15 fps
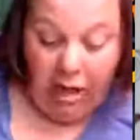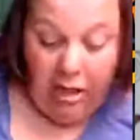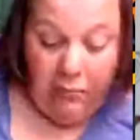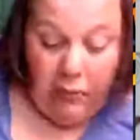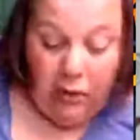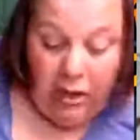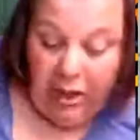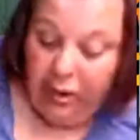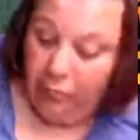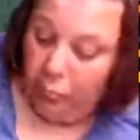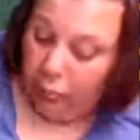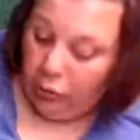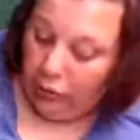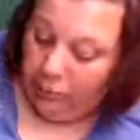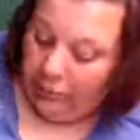Come on in,
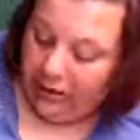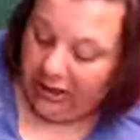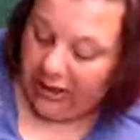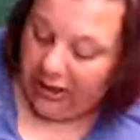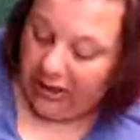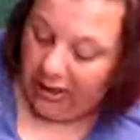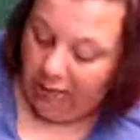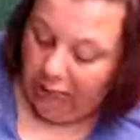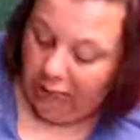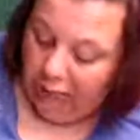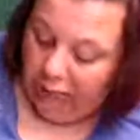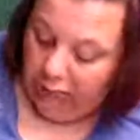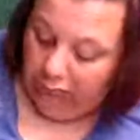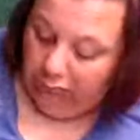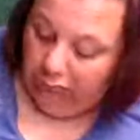pull up a seat,
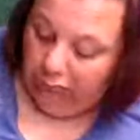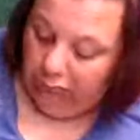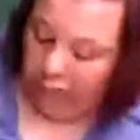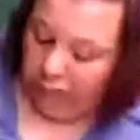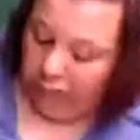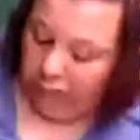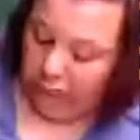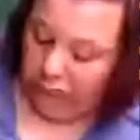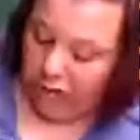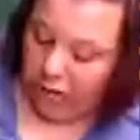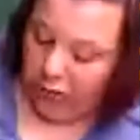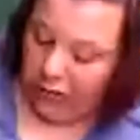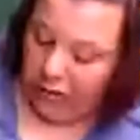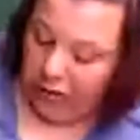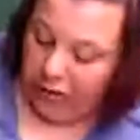and
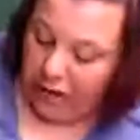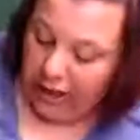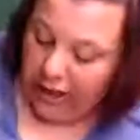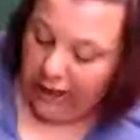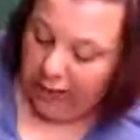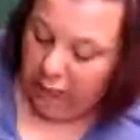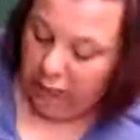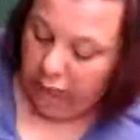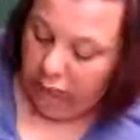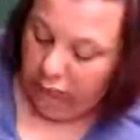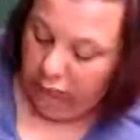join the chat.